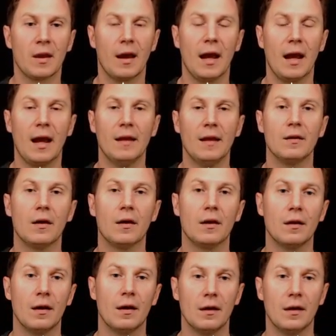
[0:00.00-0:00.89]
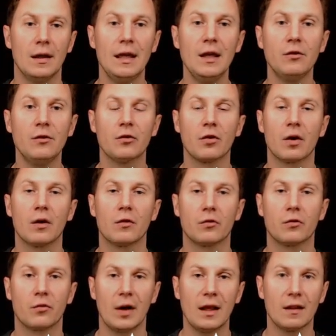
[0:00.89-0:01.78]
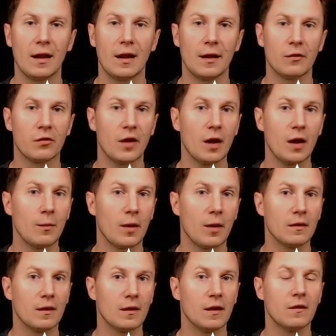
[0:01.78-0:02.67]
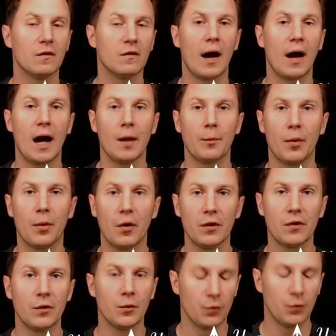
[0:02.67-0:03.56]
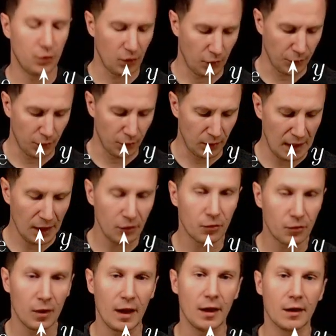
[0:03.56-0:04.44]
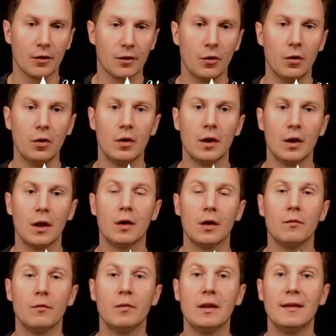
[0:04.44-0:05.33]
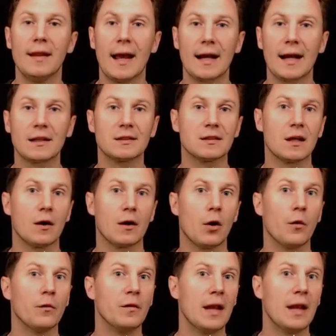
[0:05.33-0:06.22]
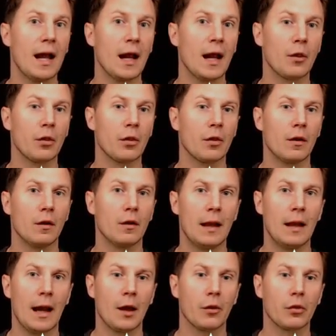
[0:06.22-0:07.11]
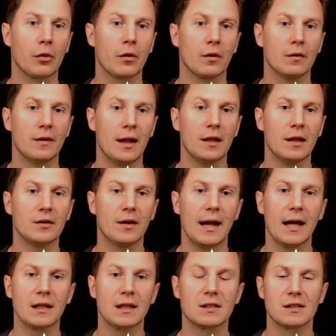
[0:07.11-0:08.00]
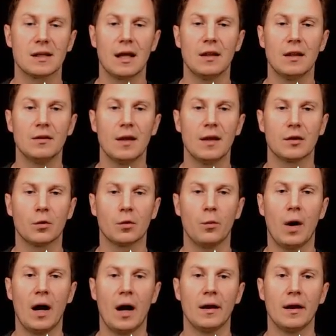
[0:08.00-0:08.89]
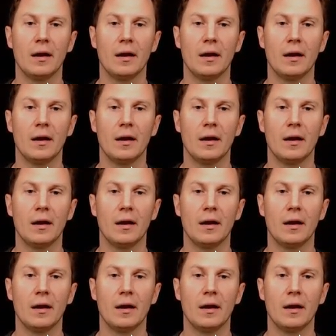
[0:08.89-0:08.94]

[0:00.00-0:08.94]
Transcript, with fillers: And uh, each straight line segment is the hypotenuse of a right triangle with legs of length, length delta x and delta y